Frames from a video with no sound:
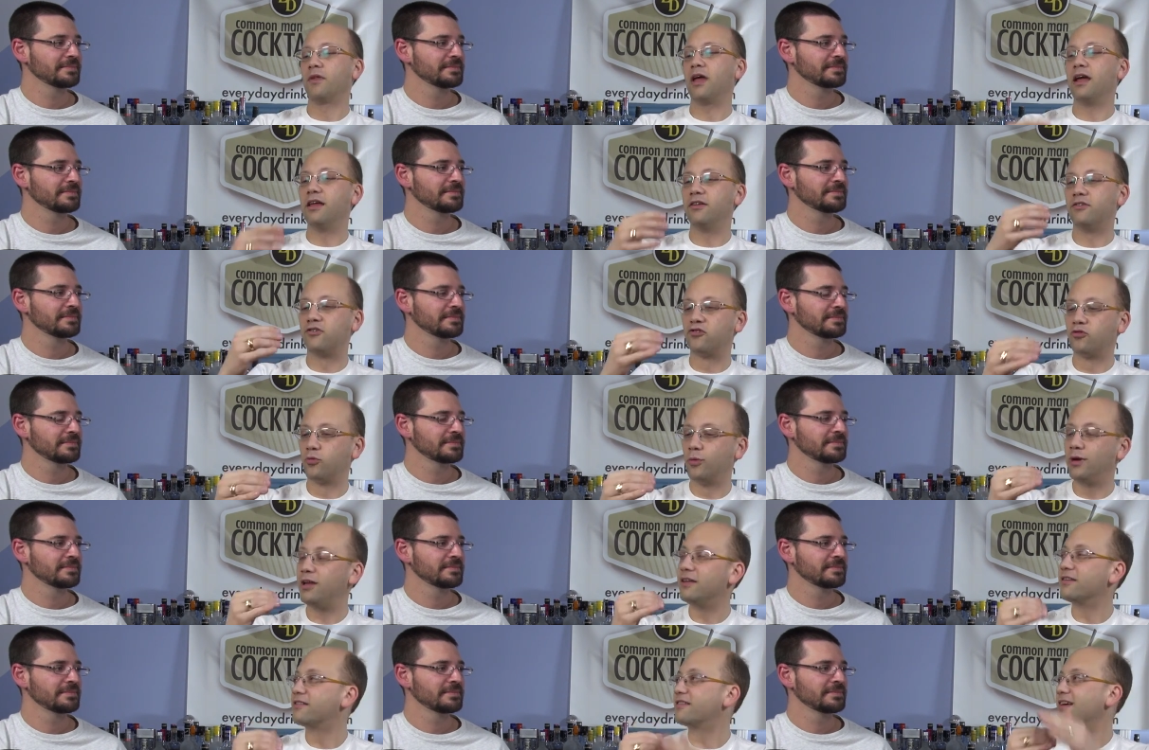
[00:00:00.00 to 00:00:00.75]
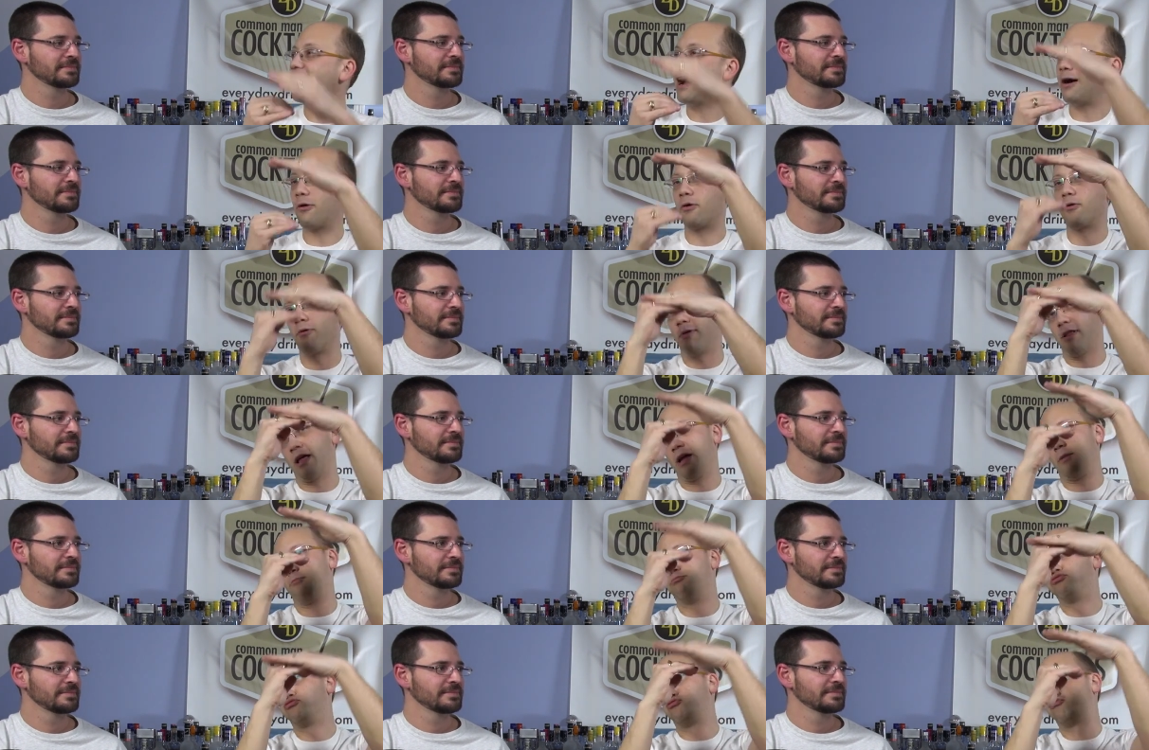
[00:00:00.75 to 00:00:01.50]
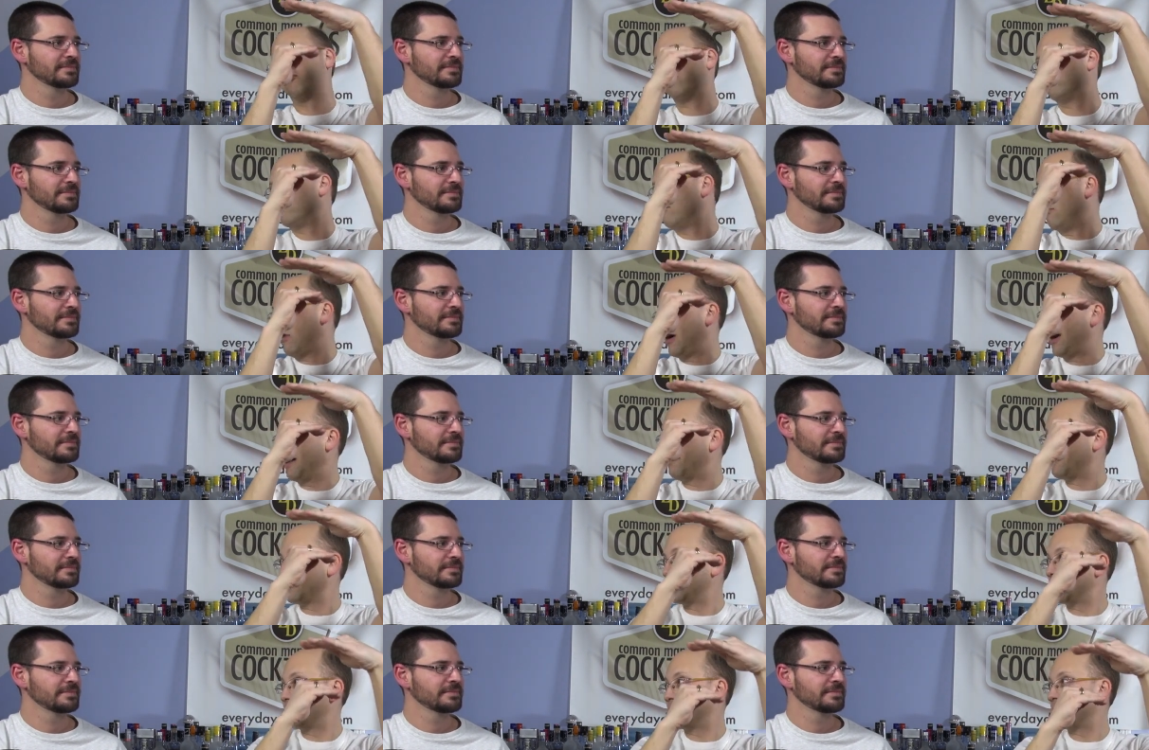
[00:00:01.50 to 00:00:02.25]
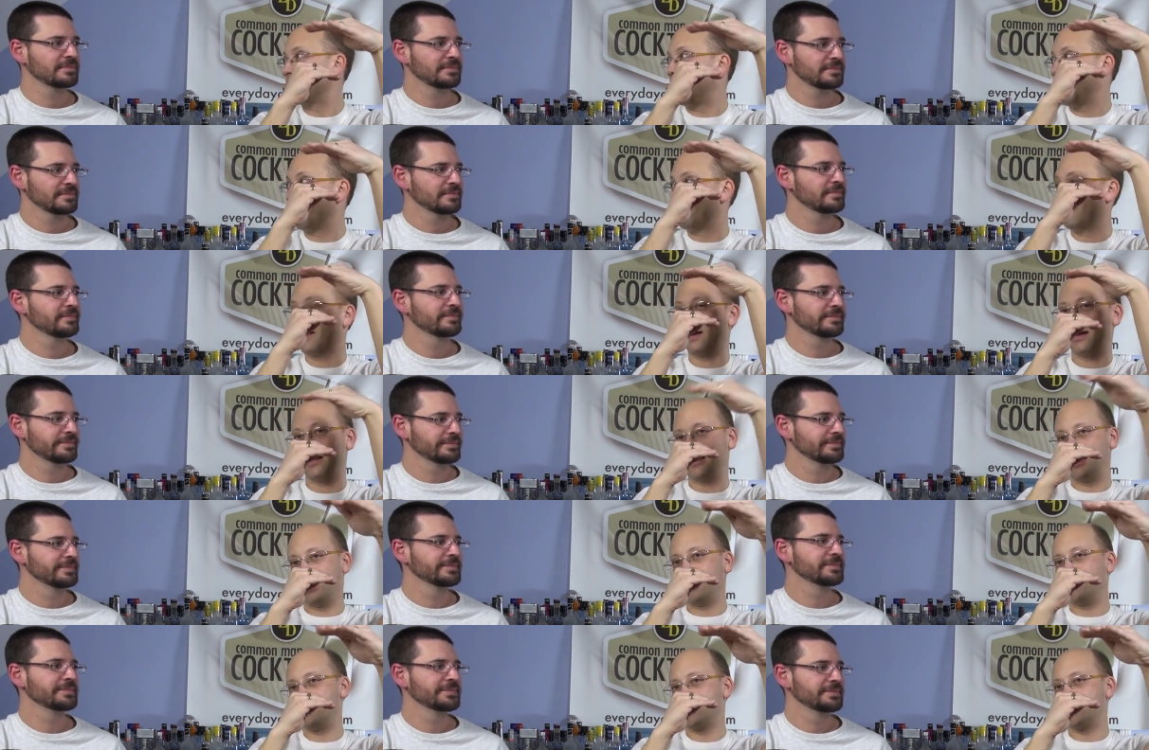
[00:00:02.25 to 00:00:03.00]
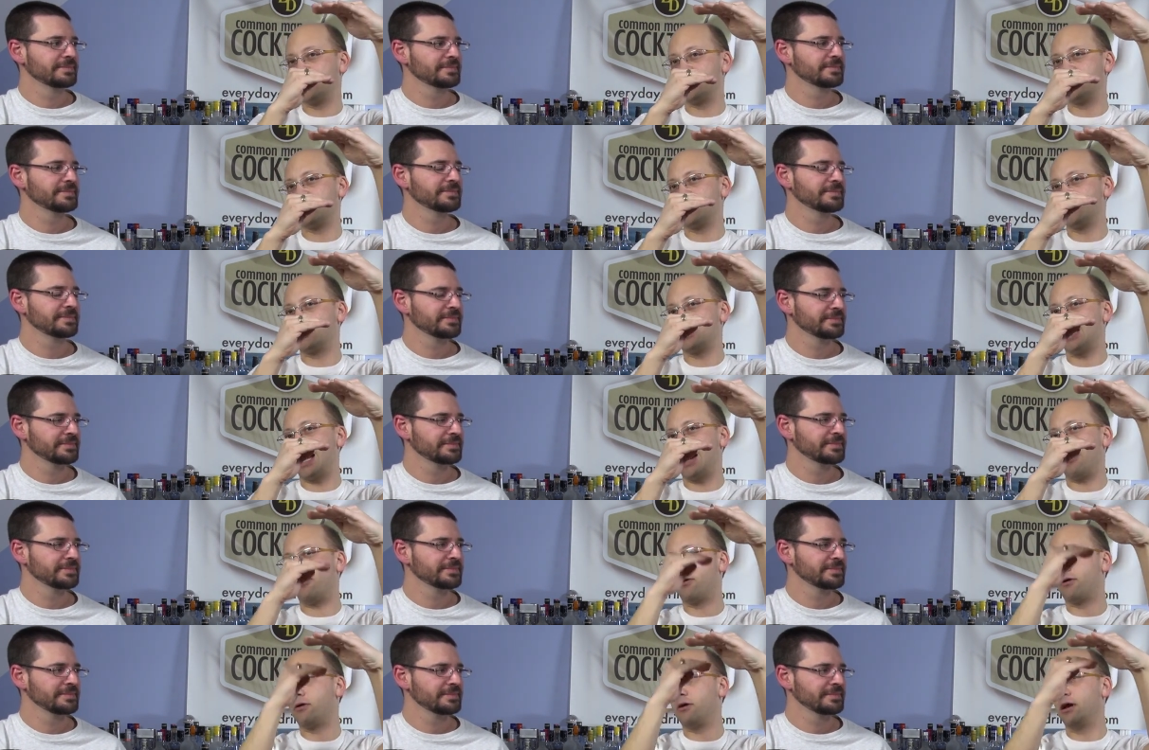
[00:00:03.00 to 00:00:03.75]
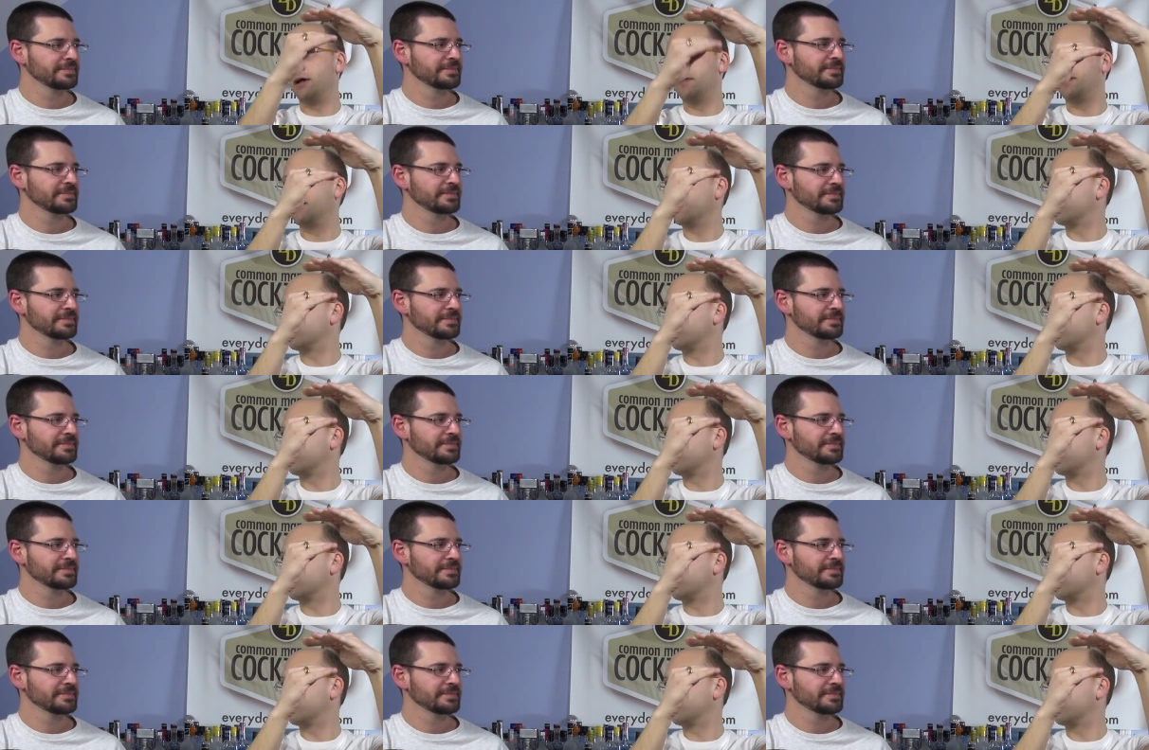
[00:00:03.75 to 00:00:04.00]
Speaker 1: and sweet and sour were like right up at the top. Like I think it was sour and